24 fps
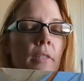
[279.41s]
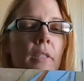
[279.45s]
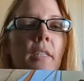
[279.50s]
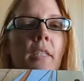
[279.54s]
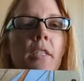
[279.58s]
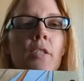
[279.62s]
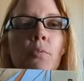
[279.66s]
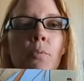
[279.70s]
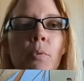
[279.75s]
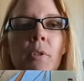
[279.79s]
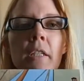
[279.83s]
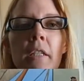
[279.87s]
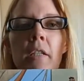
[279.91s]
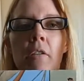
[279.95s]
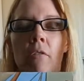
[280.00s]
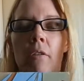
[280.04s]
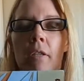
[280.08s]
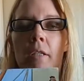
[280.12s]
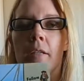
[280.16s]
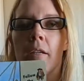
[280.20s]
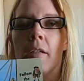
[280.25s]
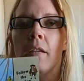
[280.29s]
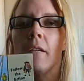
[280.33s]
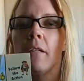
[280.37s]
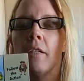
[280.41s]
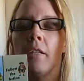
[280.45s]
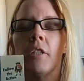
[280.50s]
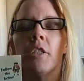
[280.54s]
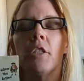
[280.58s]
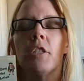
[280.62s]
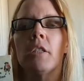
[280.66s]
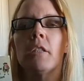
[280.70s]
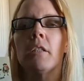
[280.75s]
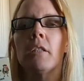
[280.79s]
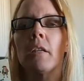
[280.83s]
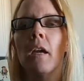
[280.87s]
this is really good.
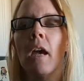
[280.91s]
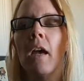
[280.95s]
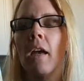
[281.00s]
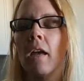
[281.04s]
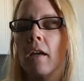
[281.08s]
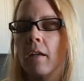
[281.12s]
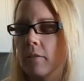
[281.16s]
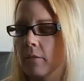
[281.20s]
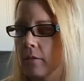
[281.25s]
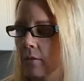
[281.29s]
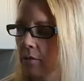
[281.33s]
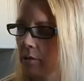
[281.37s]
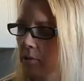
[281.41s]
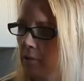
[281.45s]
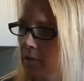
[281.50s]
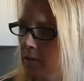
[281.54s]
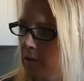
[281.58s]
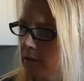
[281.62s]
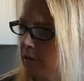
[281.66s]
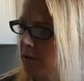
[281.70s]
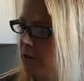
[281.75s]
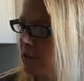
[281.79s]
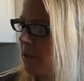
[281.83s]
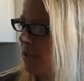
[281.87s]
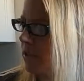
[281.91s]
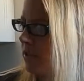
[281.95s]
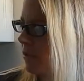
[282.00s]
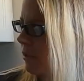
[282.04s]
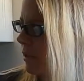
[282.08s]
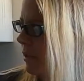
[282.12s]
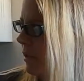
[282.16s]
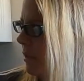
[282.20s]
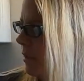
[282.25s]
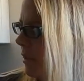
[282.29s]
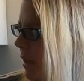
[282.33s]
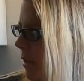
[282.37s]
She, uh, she or
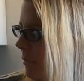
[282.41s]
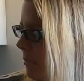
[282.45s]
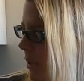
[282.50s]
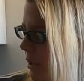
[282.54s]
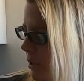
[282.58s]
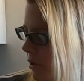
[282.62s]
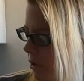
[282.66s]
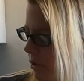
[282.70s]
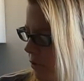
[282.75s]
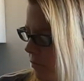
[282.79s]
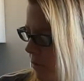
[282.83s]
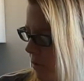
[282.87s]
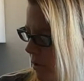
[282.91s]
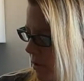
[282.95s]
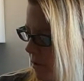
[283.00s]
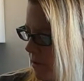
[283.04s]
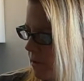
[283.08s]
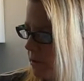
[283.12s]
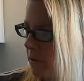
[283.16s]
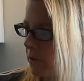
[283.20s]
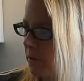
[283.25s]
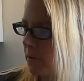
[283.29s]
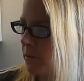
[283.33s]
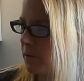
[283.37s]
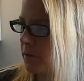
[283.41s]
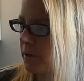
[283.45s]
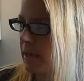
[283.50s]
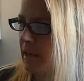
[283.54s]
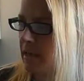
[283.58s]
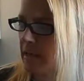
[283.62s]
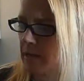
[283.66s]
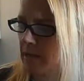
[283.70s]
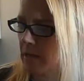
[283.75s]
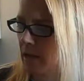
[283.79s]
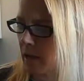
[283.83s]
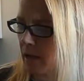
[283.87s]
he, I'm not sure.
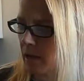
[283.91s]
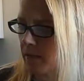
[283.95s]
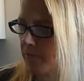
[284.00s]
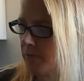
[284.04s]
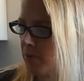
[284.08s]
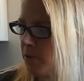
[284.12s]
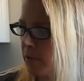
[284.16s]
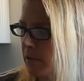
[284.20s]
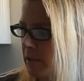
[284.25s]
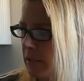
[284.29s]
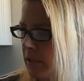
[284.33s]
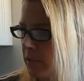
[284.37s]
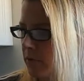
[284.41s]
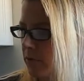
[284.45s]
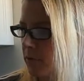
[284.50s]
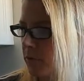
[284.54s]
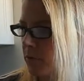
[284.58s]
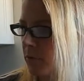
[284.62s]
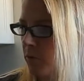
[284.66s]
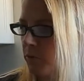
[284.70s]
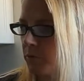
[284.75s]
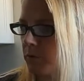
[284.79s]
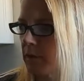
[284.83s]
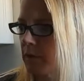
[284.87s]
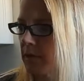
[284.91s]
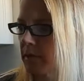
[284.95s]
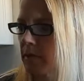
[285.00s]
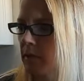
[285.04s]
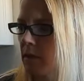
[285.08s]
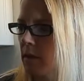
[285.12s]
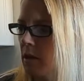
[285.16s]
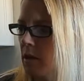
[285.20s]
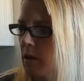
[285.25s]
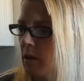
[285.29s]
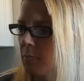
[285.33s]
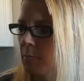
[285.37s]
They, I have no idea who wrote this,
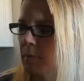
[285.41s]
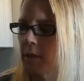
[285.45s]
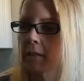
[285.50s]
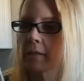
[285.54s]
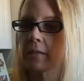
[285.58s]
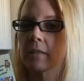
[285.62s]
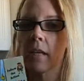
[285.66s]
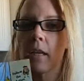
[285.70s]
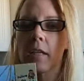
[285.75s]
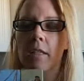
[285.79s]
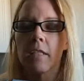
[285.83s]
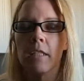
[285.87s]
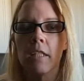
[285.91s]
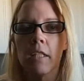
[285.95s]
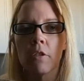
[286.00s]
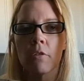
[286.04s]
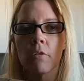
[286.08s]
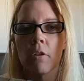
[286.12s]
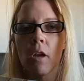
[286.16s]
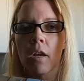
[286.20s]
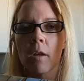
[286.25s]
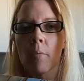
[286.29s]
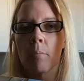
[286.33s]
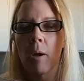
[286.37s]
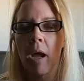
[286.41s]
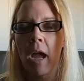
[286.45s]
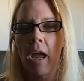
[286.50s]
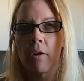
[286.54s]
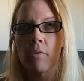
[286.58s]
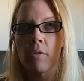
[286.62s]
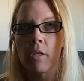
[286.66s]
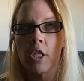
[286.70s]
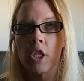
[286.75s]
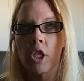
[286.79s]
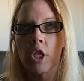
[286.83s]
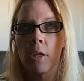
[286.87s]
but it's a year on a
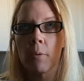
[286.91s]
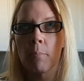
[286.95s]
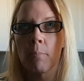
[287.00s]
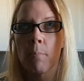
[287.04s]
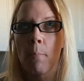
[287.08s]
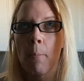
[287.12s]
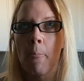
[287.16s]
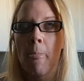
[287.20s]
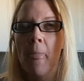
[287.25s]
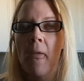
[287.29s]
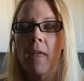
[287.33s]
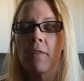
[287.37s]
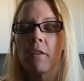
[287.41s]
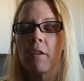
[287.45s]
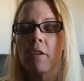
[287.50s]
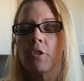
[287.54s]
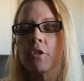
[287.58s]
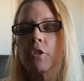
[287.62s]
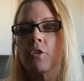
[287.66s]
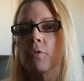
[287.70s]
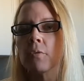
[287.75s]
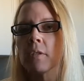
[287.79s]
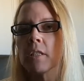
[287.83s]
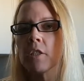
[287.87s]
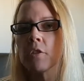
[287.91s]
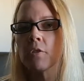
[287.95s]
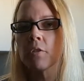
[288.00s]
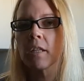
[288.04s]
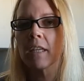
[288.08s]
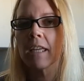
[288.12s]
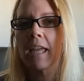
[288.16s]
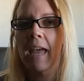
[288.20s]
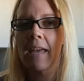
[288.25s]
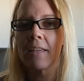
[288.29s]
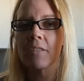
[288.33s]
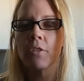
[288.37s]
pirate ship. They also do a year in
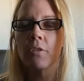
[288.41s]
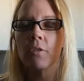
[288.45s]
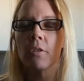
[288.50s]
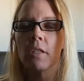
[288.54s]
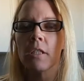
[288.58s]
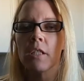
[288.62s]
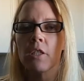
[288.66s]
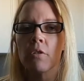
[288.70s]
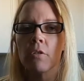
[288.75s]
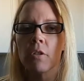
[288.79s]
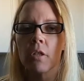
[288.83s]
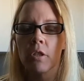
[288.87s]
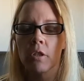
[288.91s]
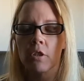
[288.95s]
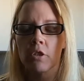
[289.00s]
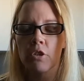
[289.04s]
a castle and a year on a